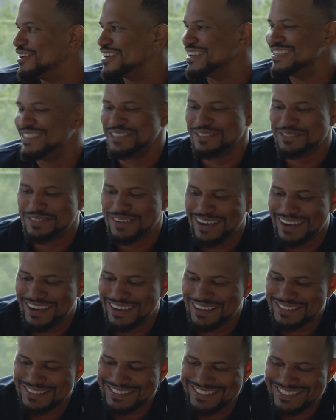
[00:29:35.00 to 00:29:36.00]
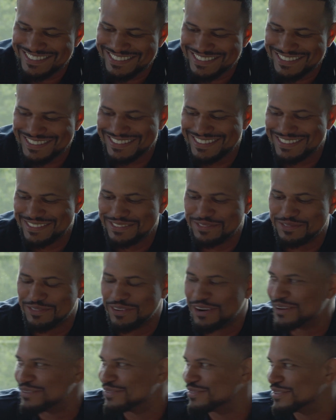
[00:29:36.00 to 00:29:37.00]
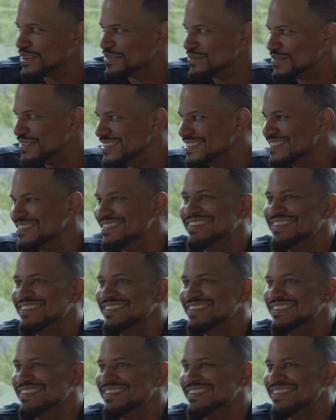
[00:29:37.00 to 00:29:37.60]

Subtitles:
Fucking G5. Before far from it.